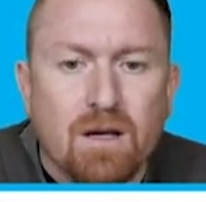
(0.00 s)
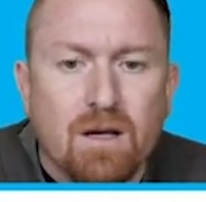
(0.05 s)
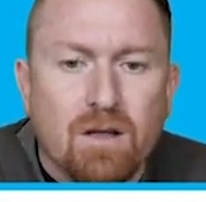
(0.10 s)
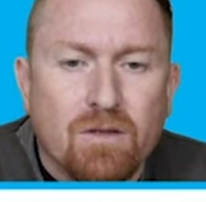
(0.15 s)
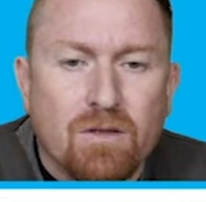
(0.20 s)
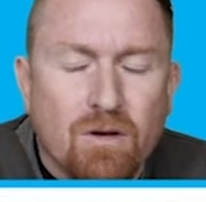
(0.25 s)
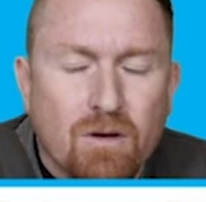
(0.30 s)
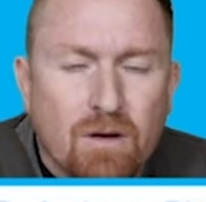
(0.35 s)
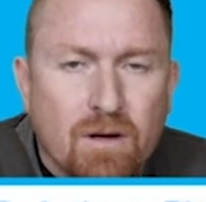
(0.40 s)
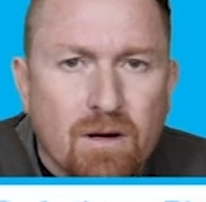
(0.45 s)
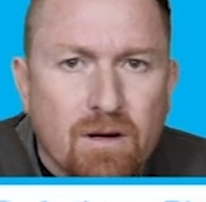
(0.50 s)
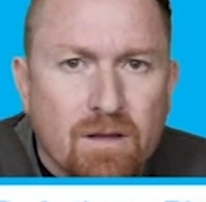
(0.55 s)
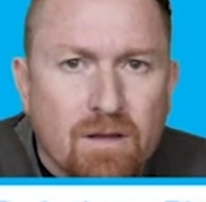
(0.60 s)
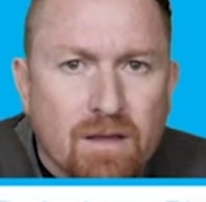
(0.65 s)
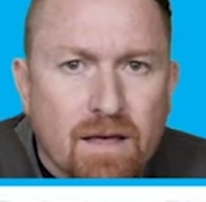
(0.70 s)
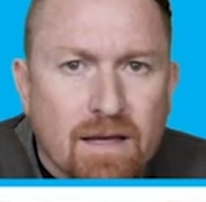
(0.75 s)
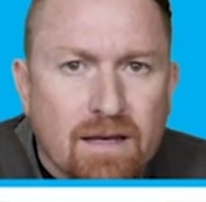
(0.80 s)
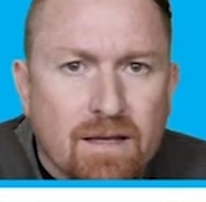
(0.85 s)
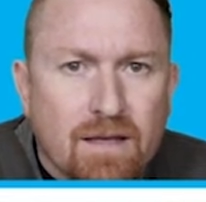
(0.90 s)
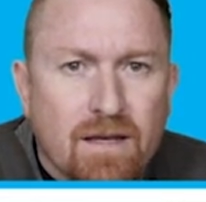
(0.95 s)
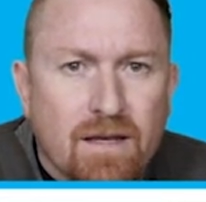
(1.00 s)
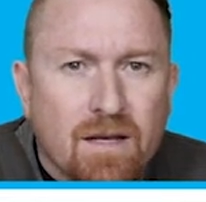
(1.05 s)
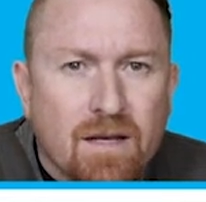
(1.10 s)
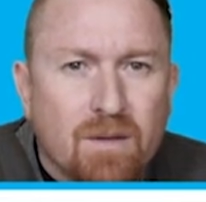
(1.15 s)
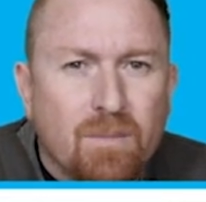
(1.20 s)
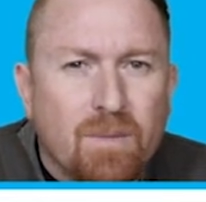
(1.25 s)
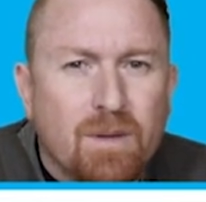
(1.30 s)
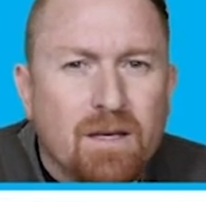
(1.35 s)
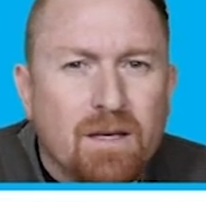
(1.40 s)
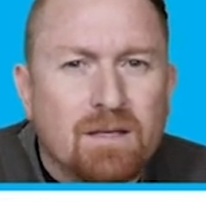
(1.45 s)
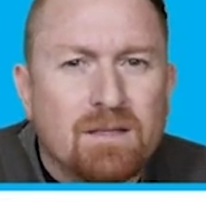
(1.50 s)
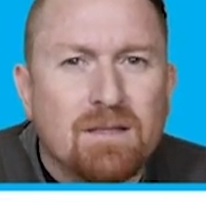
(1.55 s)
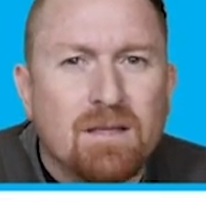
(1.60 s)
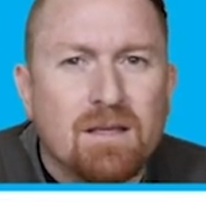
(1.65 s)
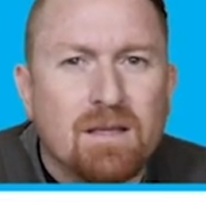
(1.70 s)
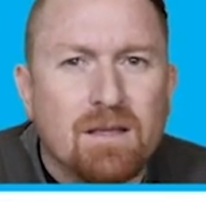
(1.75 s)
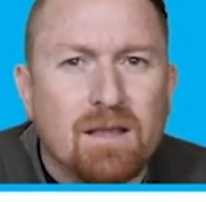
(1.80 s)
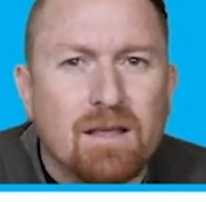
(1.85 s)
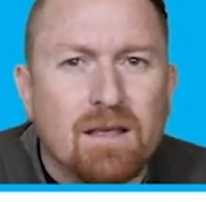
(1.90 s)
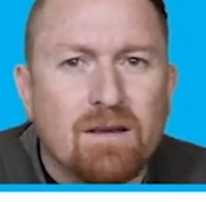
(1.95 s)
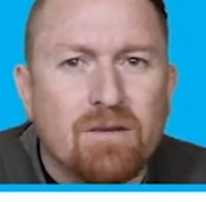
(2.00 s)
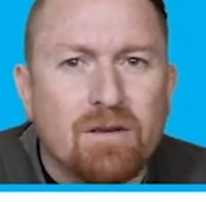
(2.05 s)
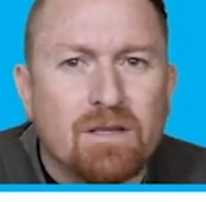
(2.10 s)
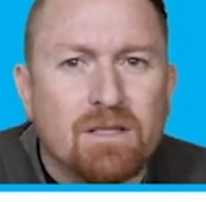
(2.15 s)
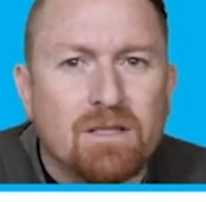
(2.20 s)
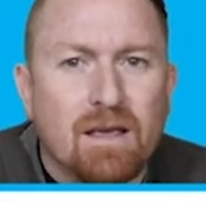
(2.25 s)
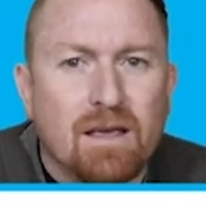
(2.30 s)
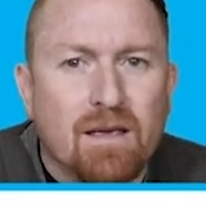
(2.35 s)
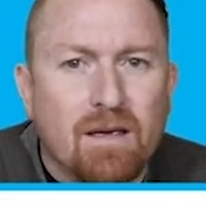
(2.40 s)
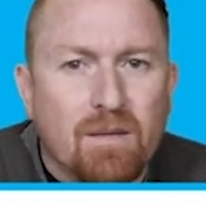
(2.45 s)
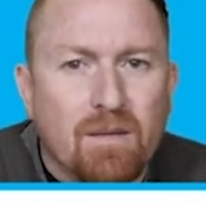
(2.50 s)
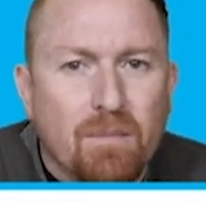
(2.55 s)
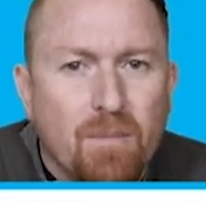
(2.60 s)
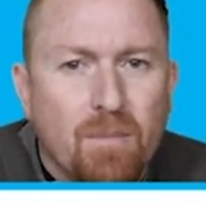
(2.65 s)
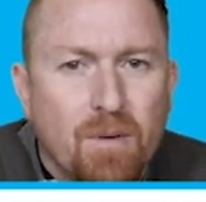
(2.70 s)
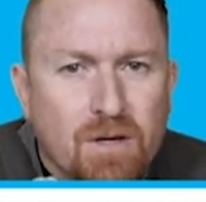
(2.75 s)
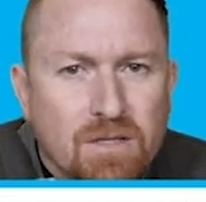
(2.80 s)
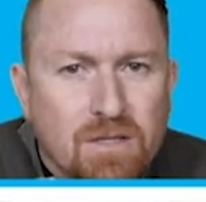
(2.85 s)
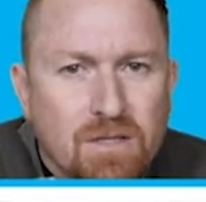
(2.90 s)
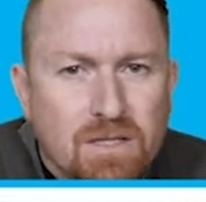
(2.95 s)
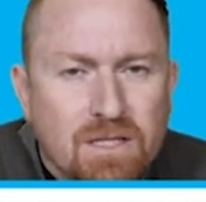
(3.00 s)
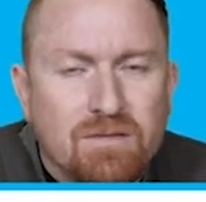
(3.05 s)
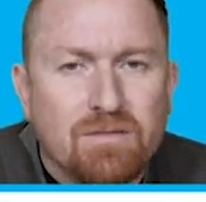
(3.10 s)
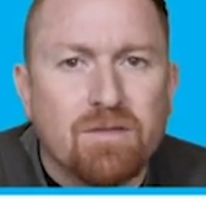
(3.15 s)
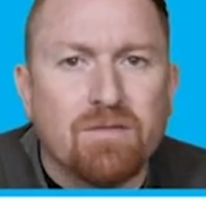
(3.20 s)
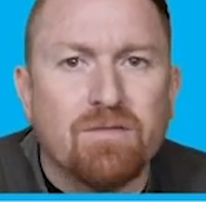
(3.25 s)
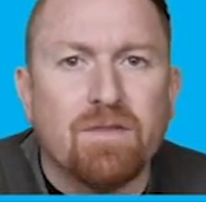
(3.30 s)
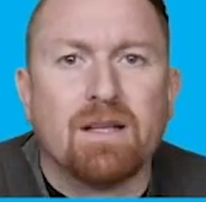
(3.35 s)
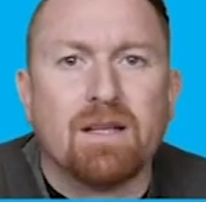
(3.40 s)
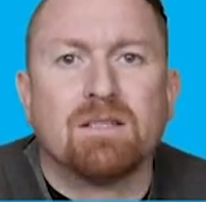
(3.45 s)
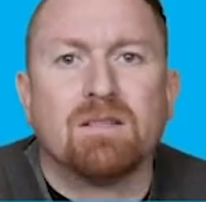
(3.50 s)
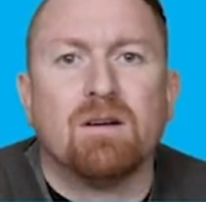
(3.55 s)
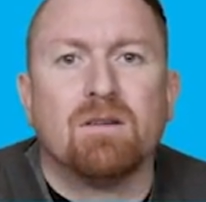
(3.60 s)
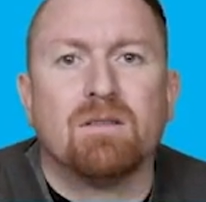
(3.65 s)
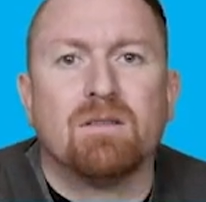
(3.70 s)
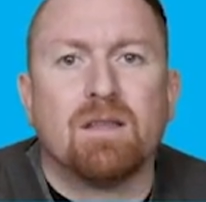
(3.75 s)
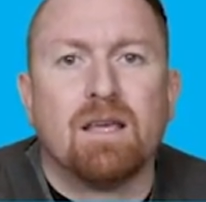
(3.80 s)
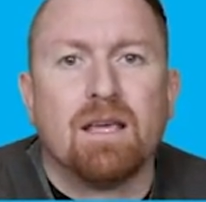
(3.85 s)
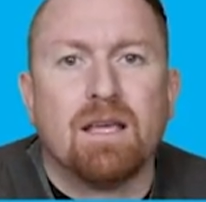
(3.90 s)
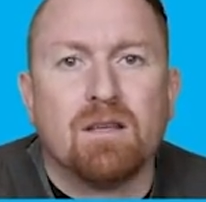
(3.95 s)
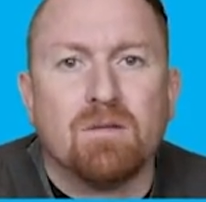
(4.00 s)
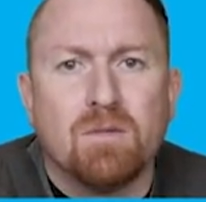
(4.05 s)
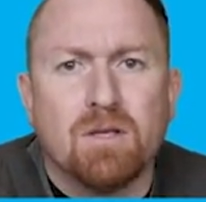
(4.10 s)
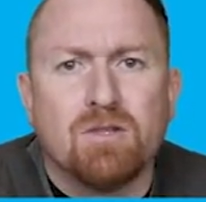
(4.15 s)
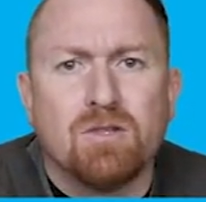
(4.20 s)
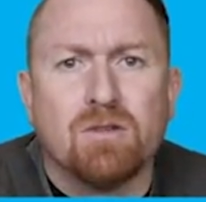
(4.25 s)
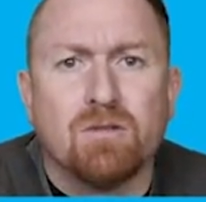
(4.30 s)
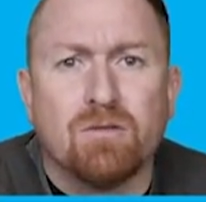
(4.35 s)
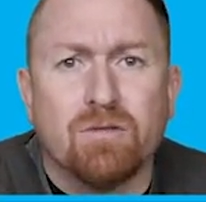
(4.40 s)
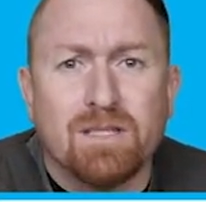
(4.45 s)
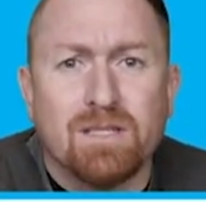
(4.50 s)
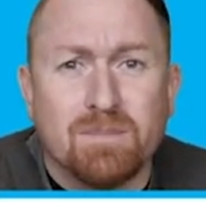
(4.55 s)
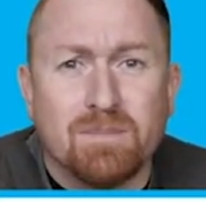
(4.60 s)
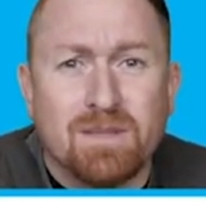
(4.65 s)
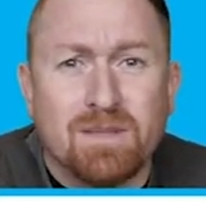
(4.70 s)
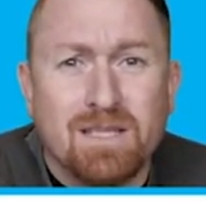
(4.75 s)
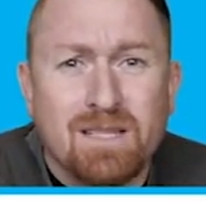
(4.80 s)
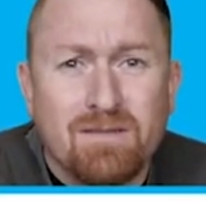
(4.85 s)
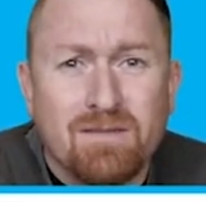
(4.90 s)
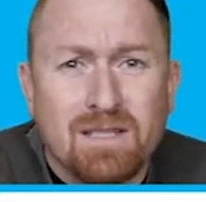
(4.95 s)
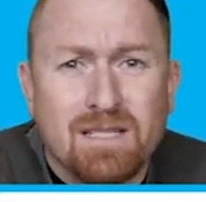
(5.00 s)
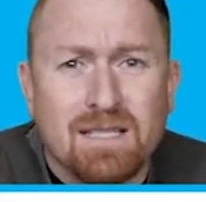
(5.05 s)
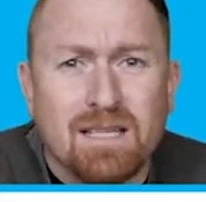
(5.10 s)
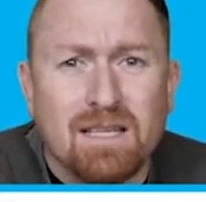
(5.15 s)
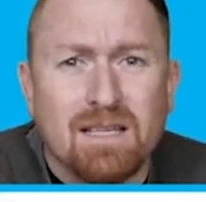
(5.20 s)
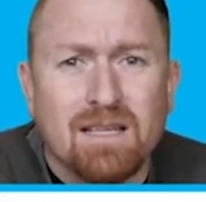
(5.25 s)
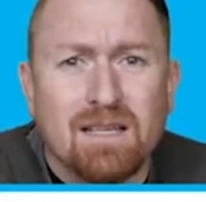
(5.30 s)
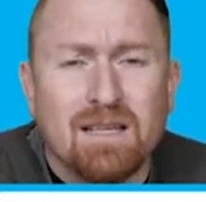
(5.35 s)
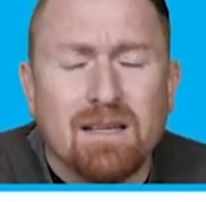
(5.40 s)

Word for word: Not only that, it appears that there is a positive effect on the endometrial receptivity